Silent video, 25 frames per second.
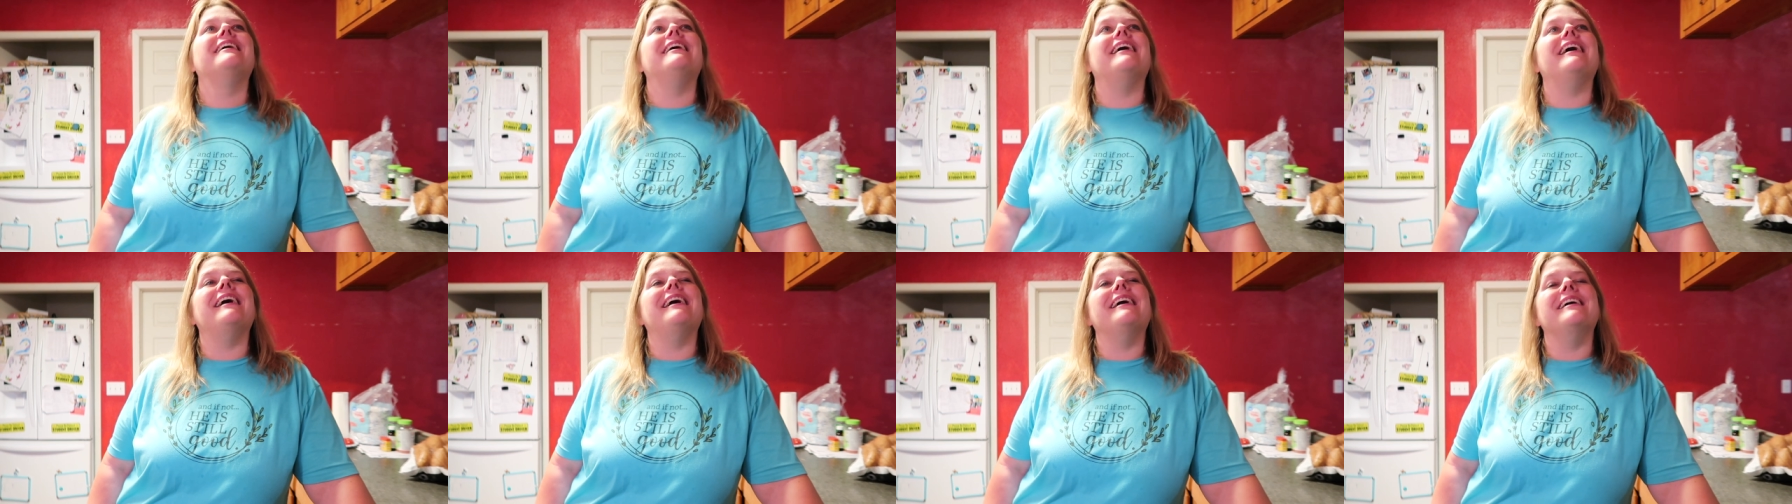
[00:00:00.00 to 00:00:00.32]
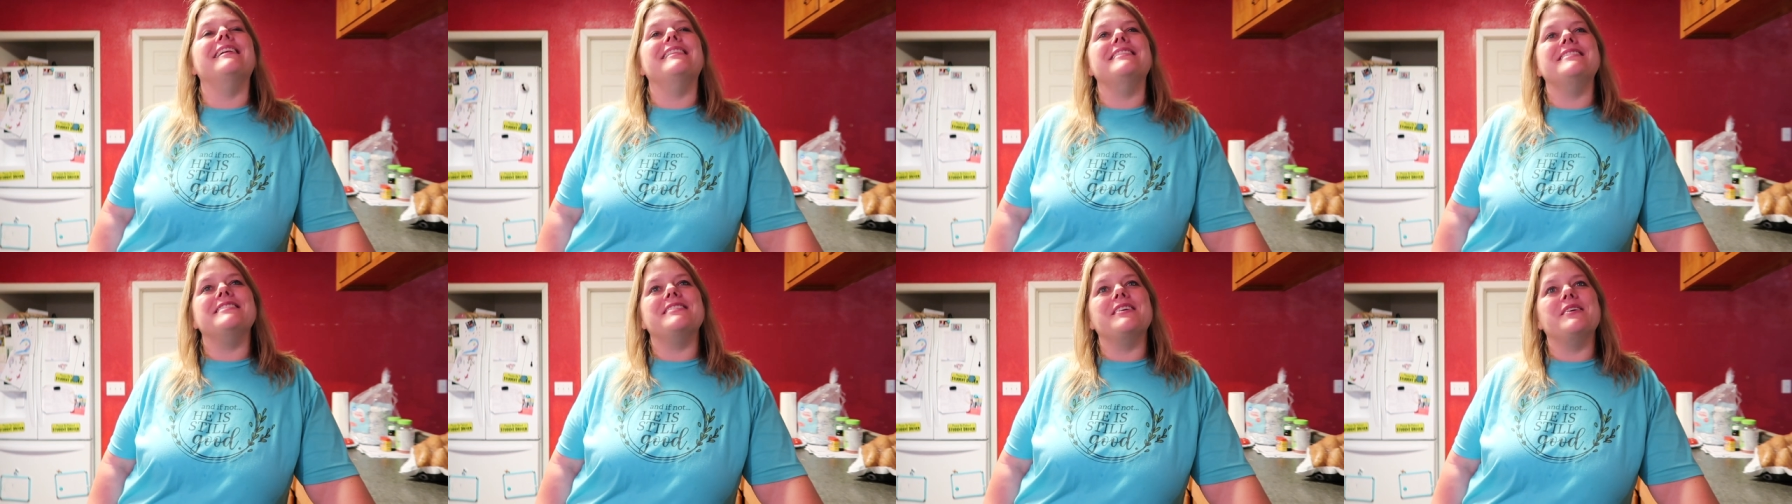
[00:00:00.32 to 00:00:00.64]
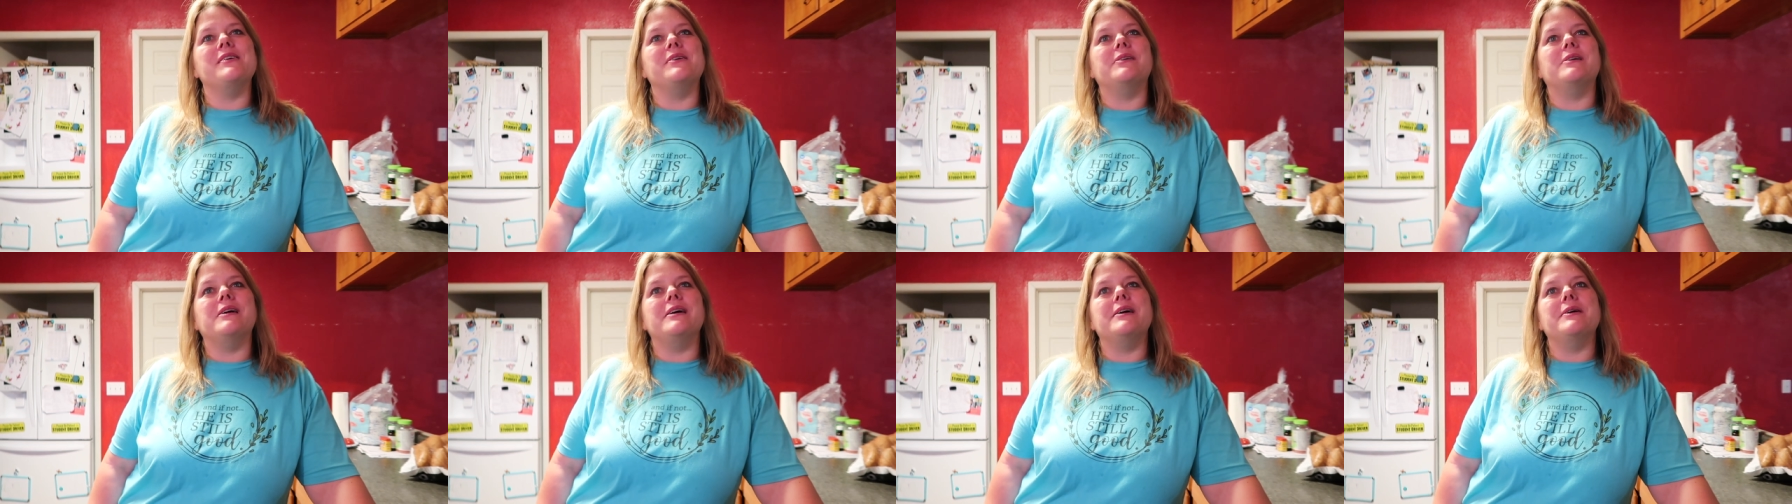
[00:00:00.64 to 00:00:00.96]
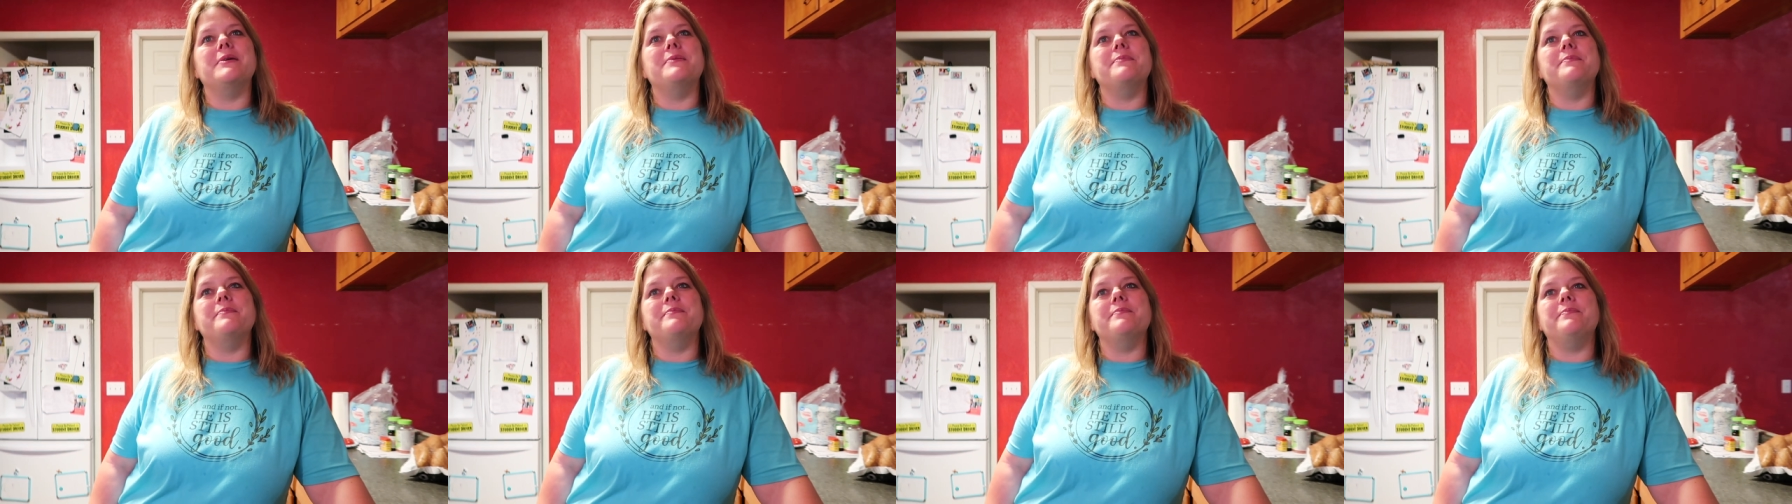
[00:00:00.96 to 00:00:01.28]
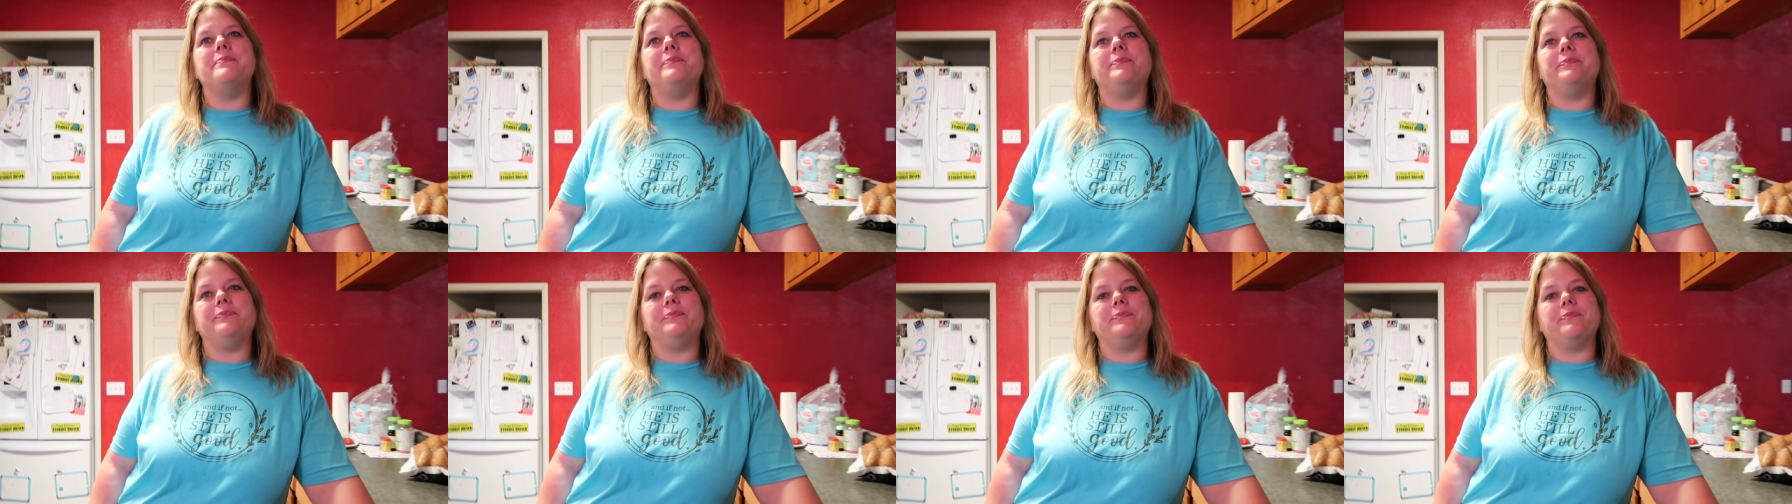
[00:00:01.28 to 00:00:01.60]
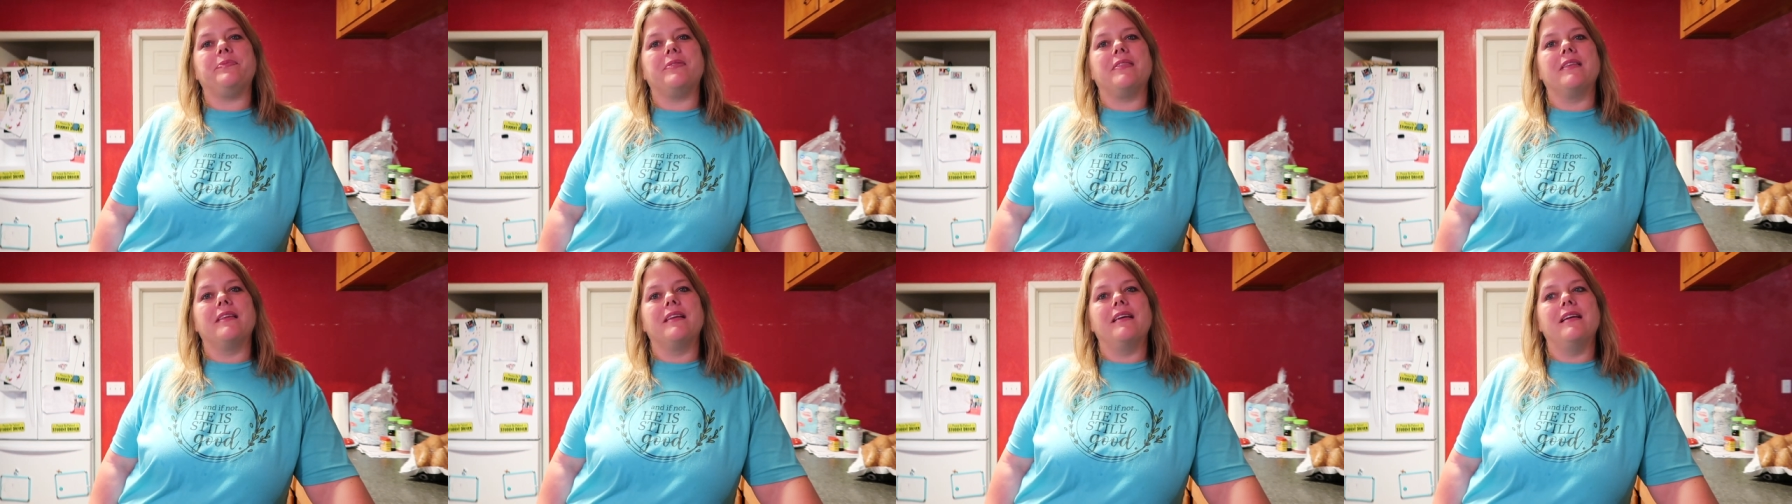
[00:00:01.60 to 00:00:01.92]
And so
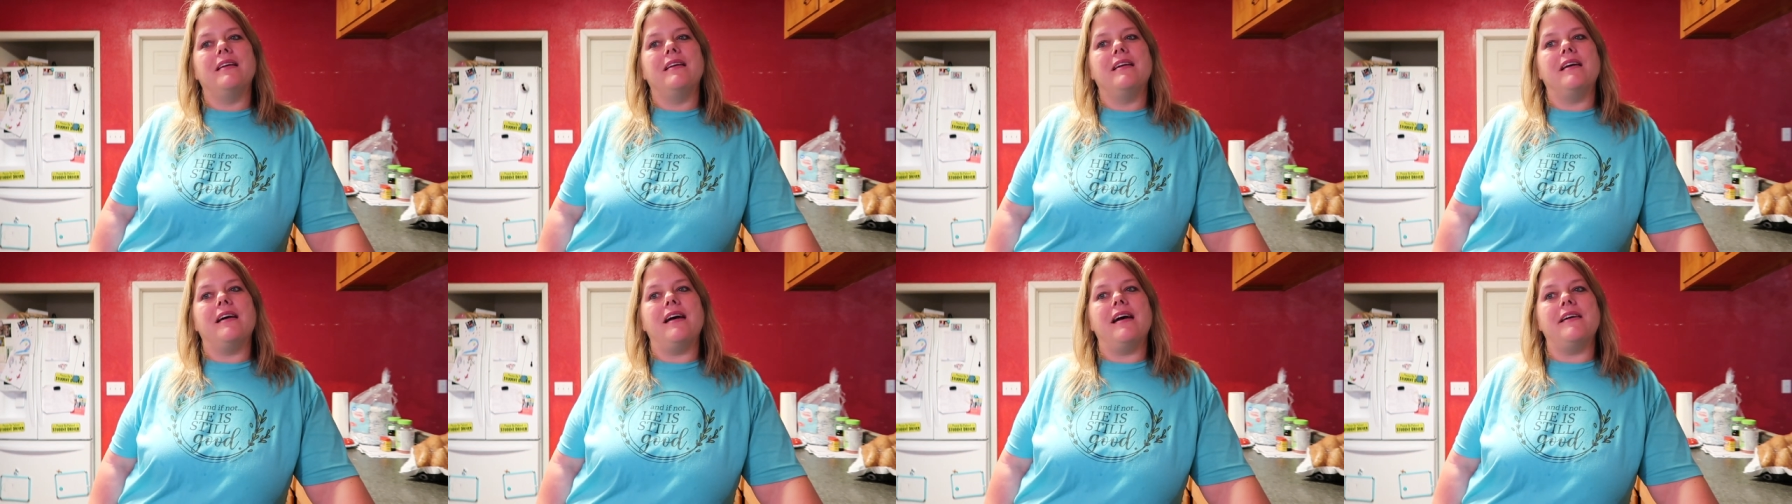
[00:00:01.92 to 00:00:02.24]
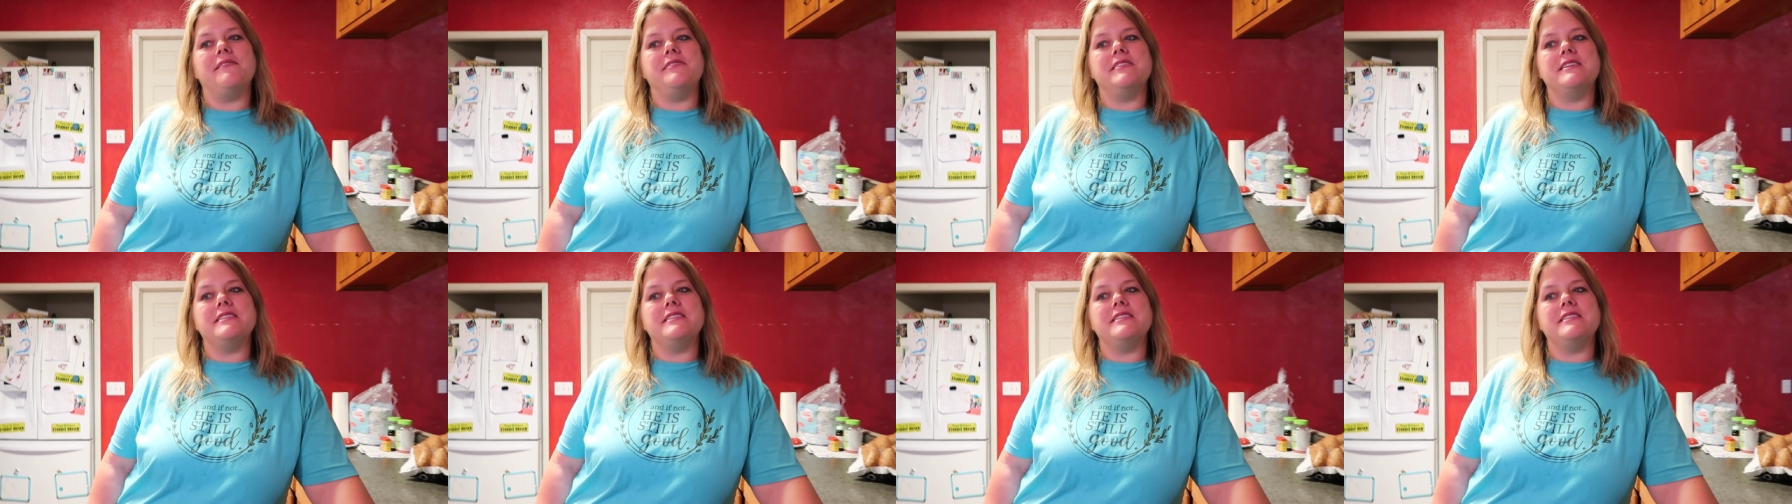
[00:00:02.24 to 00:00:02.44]
I've